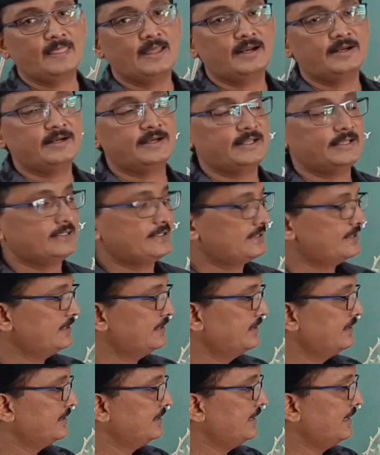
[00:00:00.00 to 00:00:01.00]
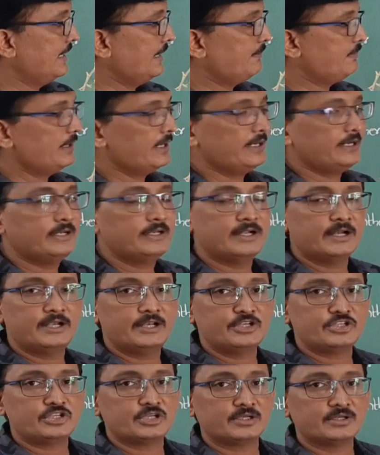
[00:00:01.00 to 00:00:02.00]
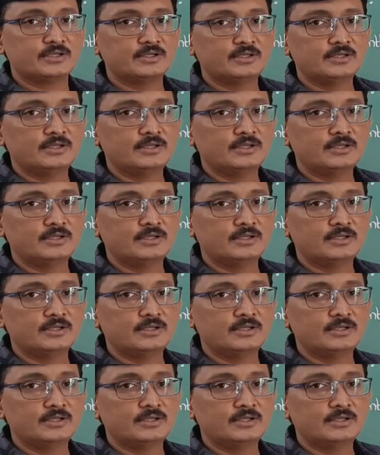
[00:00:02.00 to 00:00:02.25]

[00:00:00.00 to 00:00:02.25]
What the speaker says: and it is haploid in condition.